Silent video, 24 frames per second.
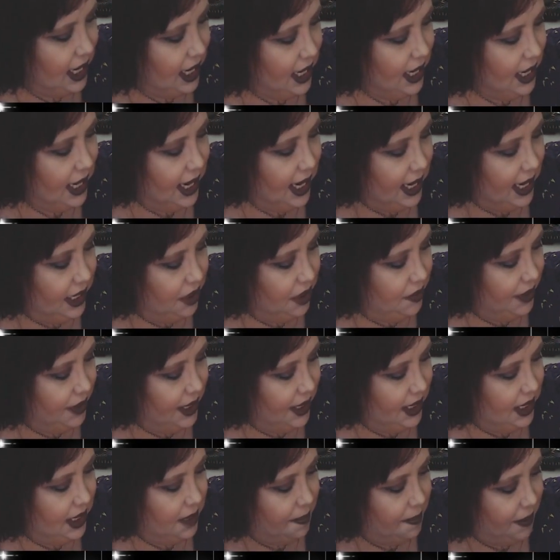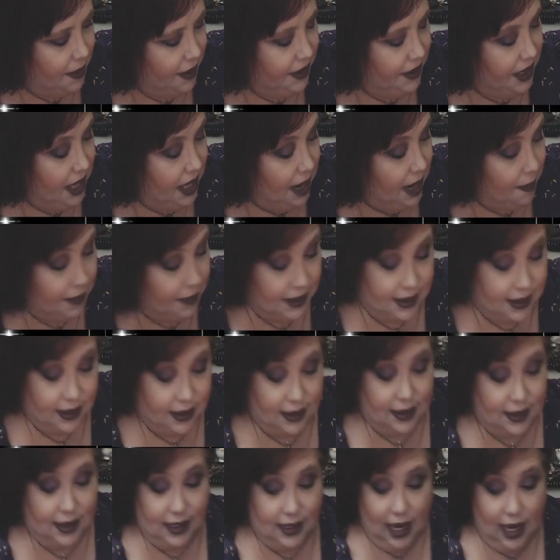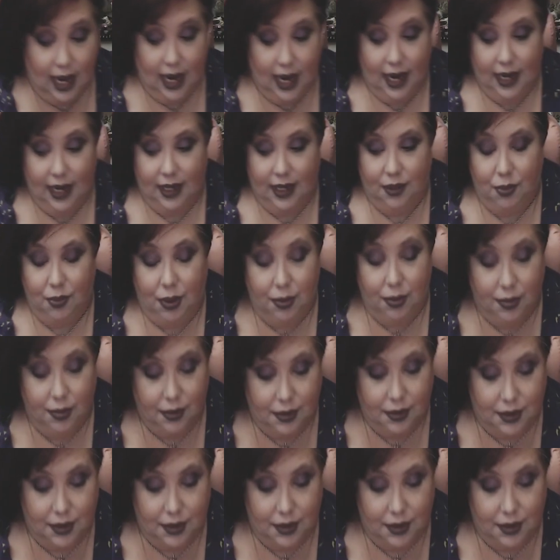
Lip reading: how did we end up on the opposite side? We were,